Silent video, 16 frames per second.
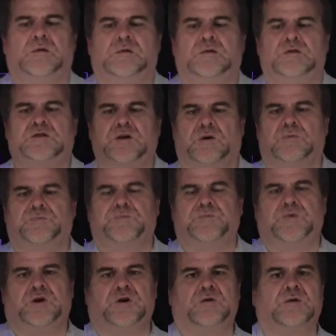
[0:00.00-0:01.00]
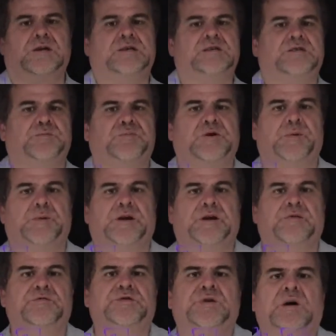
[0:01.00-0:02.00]
So kernel has some
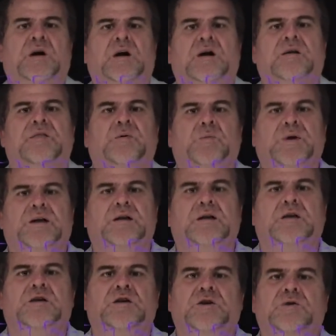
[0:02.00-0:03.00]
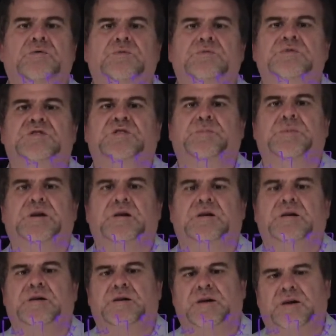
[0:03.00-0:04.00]
primitives that we can use to make
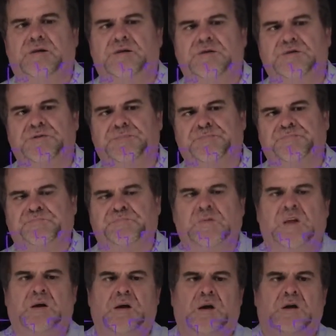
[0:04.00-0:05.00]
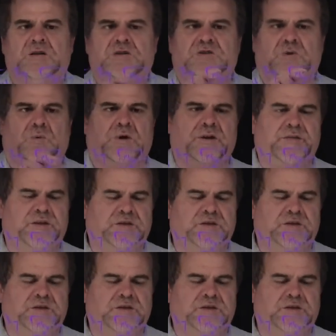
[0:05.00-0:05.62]
containers. So one of